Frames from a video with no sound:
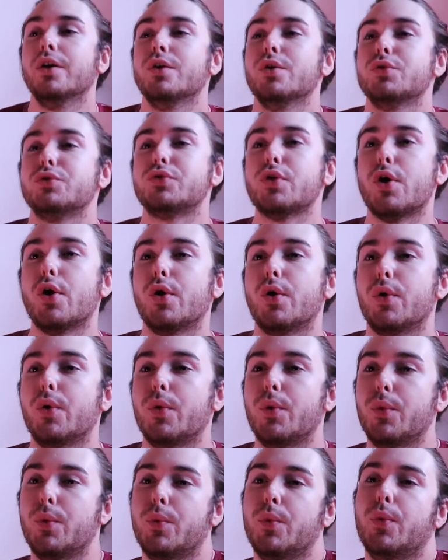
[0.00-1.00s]

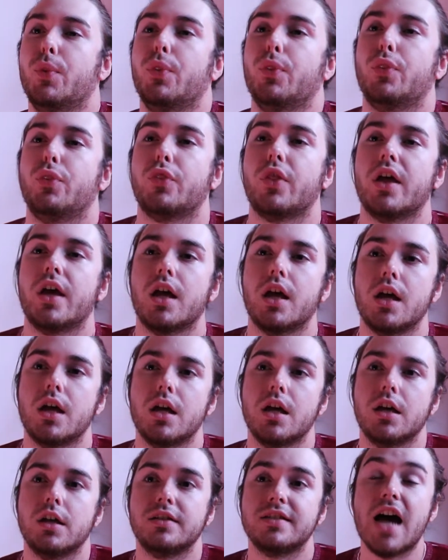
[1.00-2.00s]
So
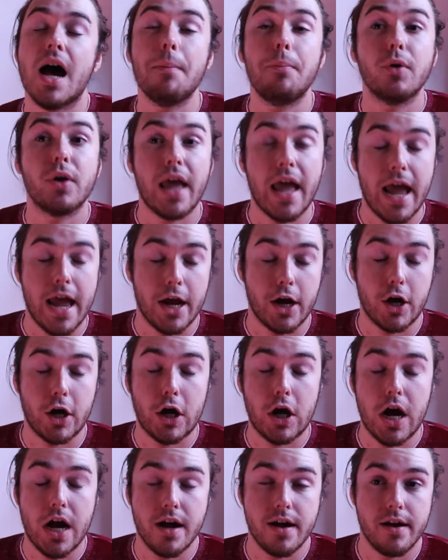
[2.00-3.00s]
the
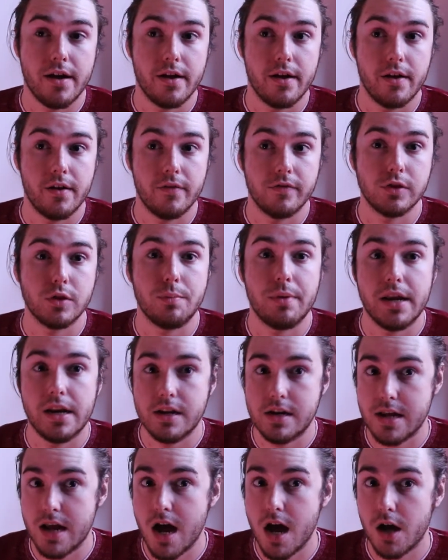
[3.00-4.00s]
doppelganger of Lupita
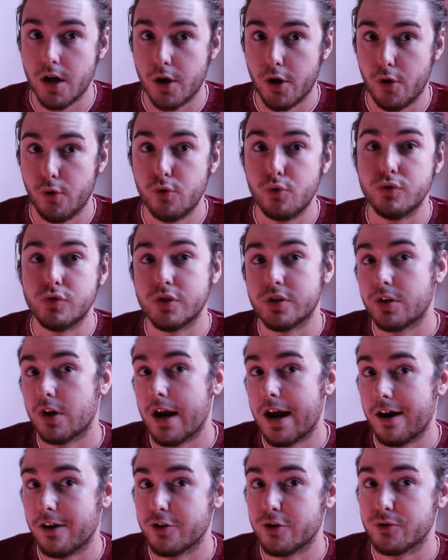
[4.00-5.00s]
Nyong'o, whose
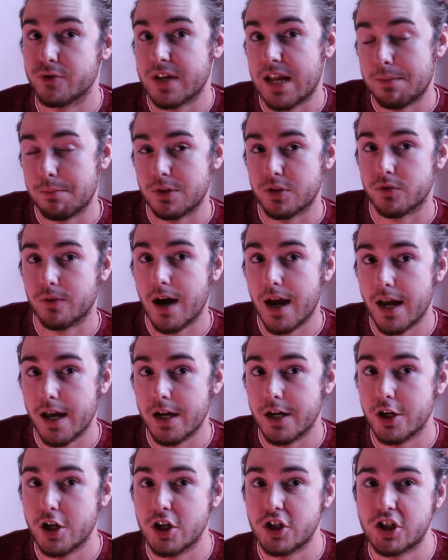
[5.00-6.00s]
character's name is
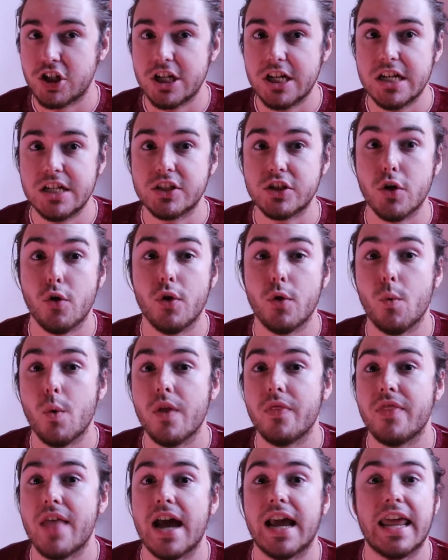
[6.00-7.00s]
Red, she's the only
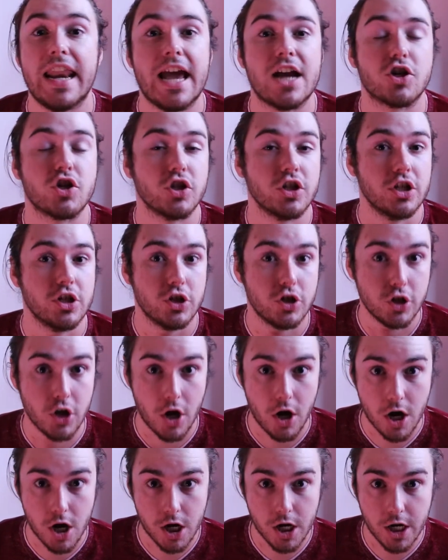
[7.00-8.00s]
one that can actually
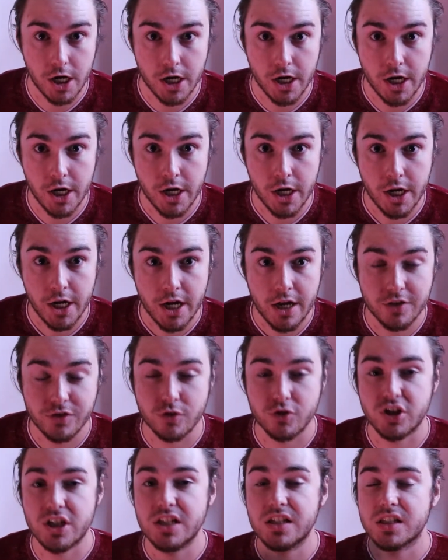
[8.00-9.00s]
talk. So
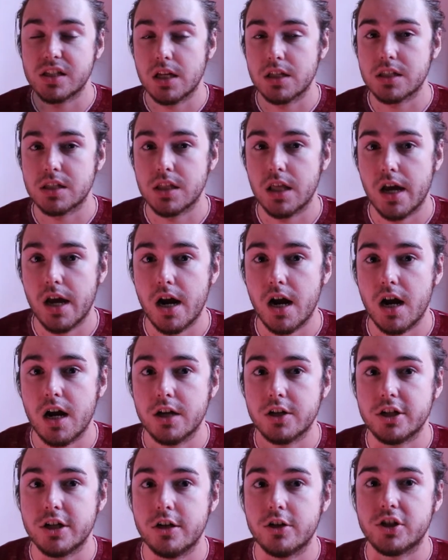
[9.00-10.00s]
she sits there
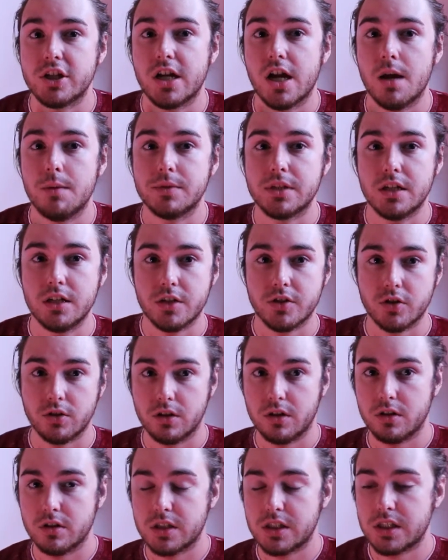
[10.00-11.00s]
and she comes in, does her
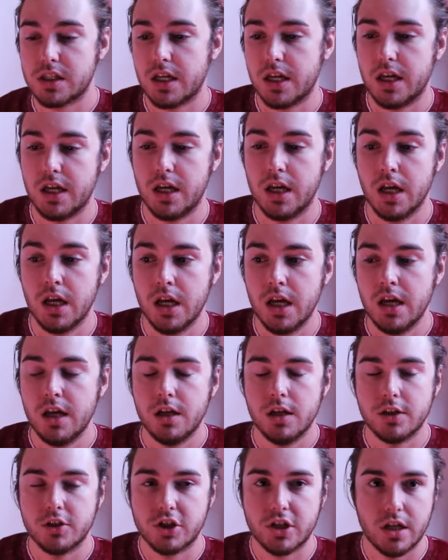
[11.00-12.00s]
little sit.
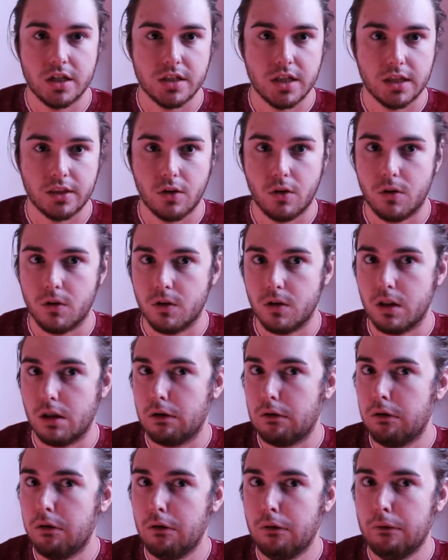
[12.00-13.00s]
She does like the whole like